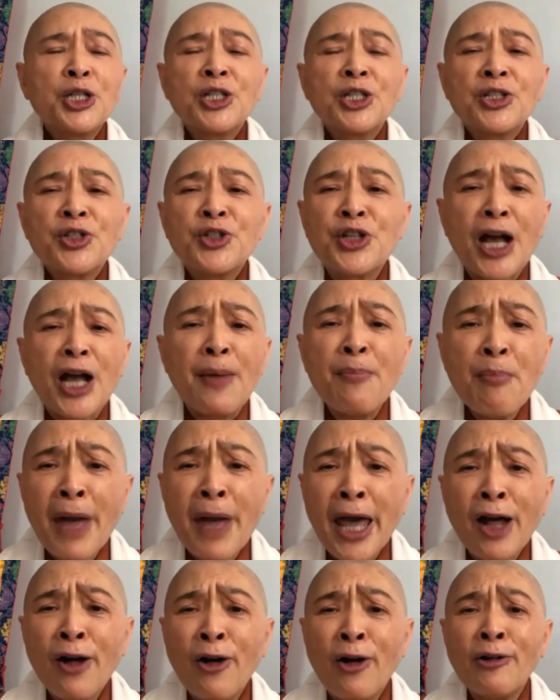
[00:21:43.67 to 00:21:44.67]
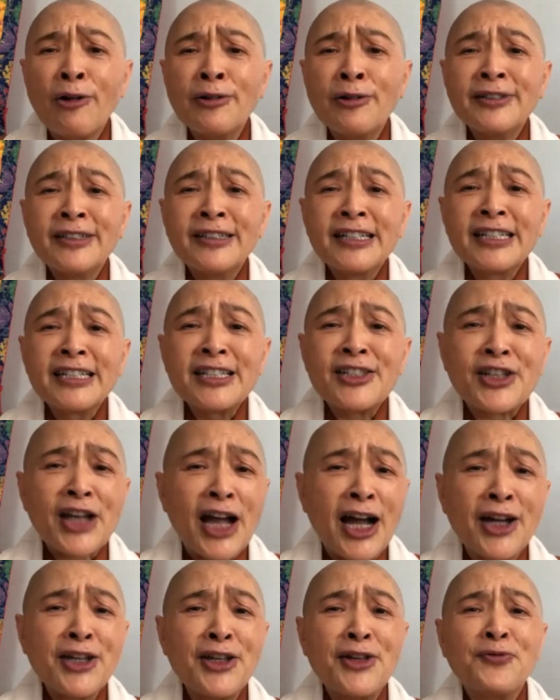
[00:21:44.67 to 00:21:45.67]
junk mail,
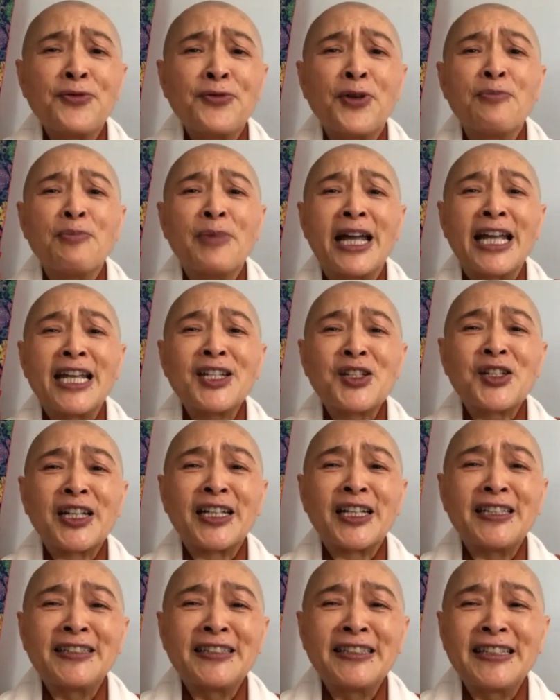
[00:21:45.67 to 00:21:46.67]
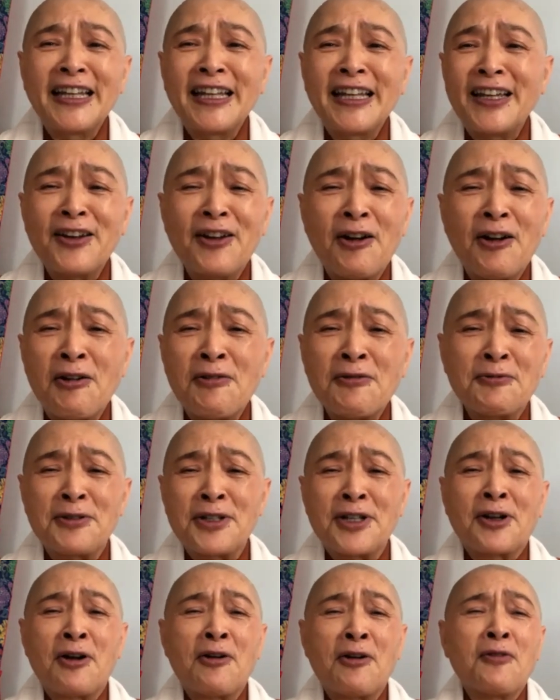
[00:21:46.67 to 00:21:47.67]
junk information, you know, we
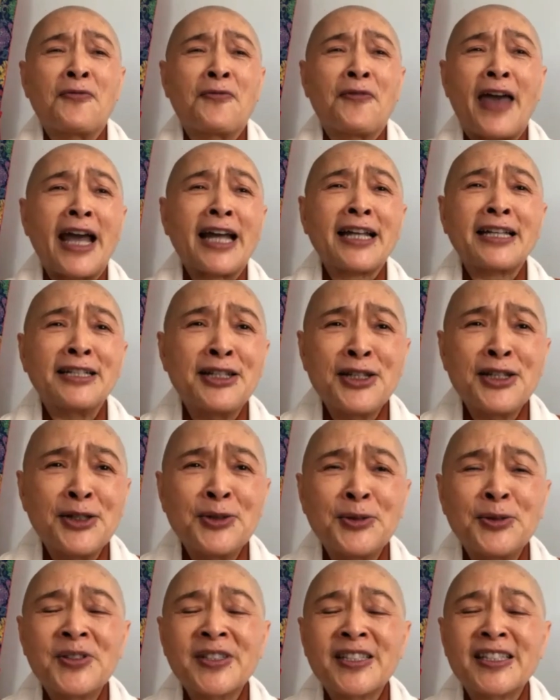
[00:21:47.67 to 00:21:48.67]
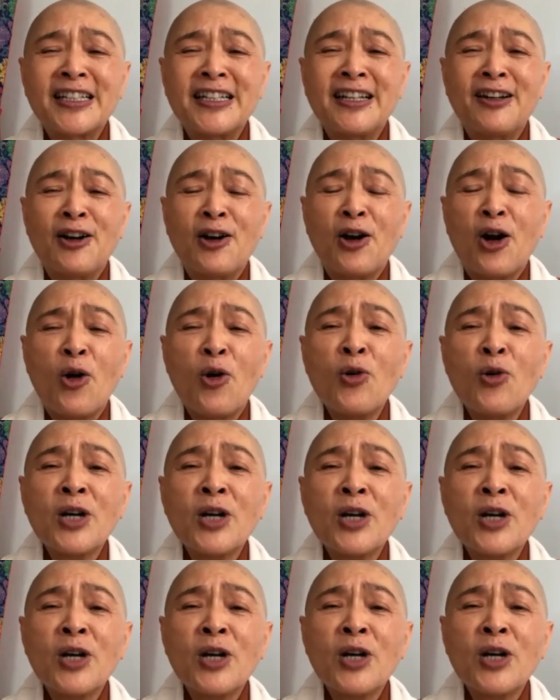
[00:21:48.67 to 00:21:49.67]
call fake news, you know, all
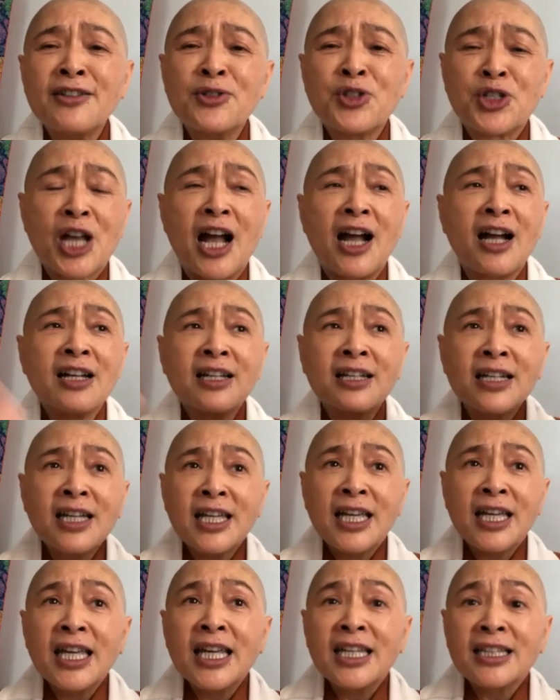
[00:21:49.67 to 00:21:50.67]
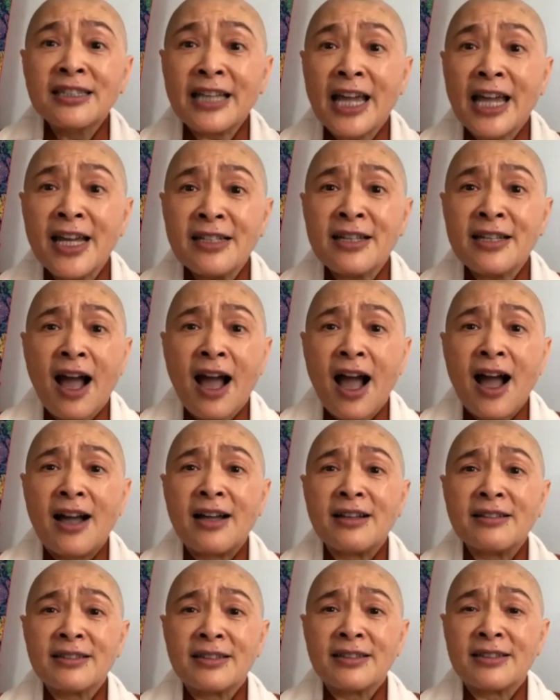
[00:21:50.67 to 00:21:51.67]
kind of junk data,
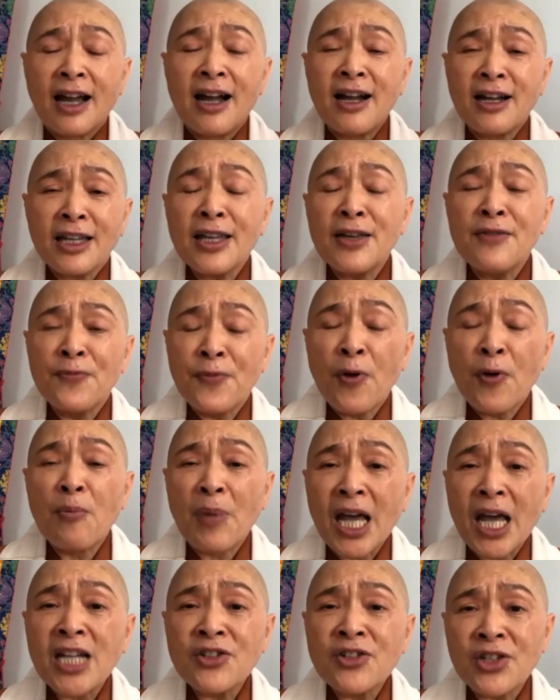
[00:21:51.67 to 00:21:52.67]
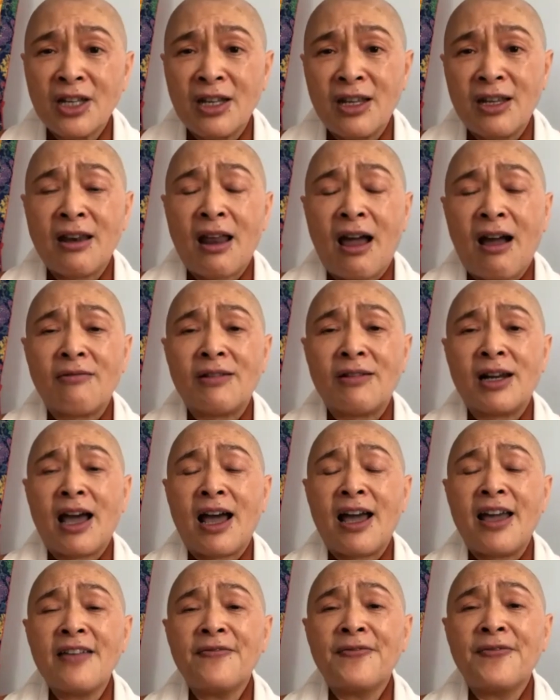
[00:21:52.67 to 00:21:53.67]
junk information in our
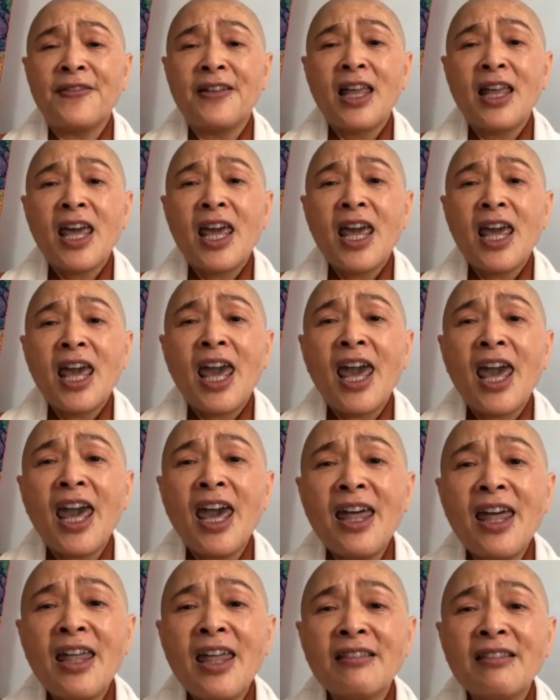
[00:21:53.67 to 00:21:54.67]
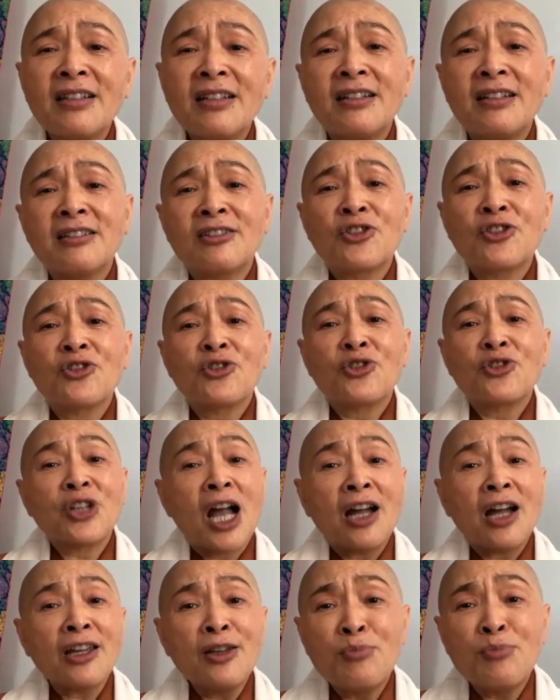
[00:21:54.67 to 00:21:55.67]
life, and
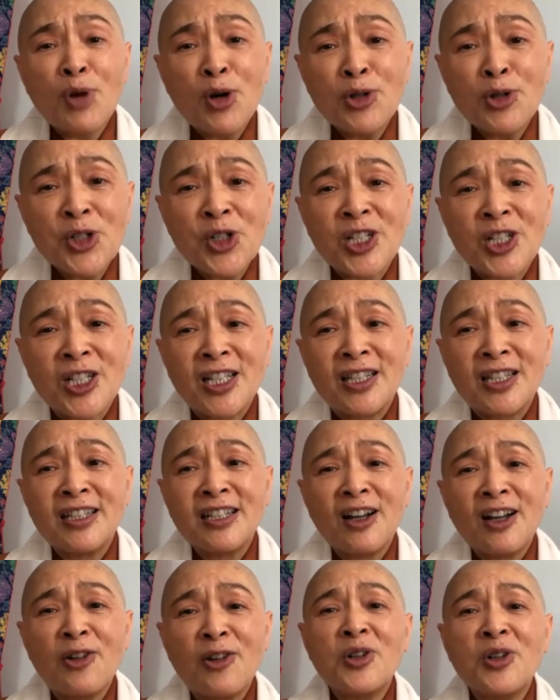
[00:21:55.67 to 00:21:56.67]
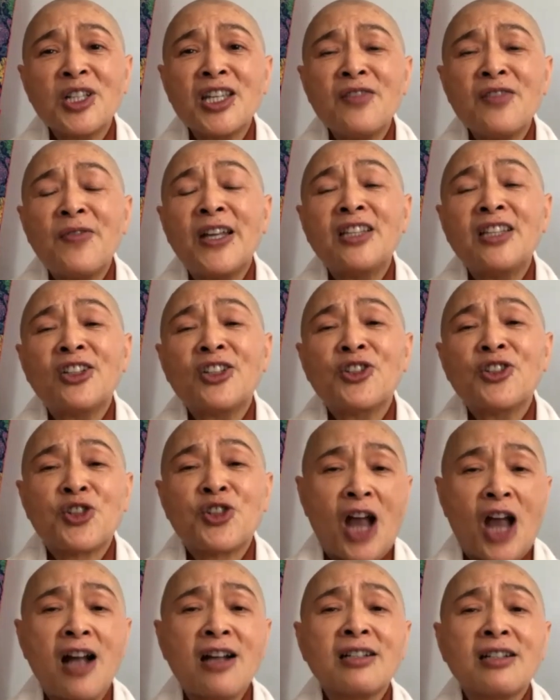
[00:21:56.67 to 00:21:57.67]
junk emotion, or even the
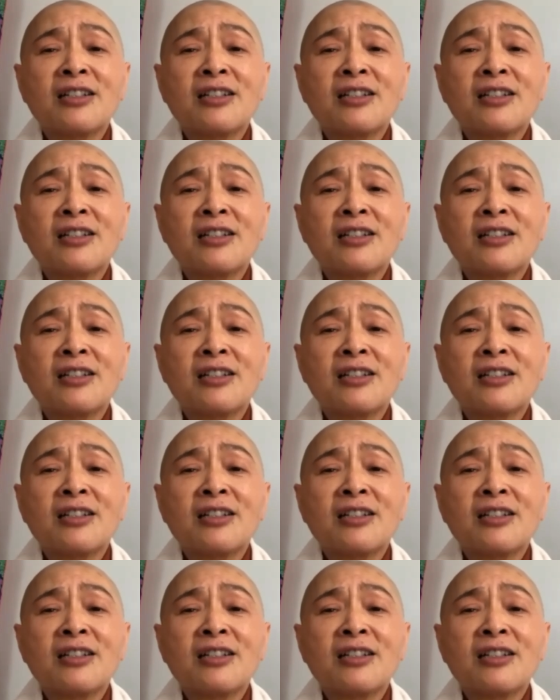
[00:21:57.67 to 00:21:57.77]
junk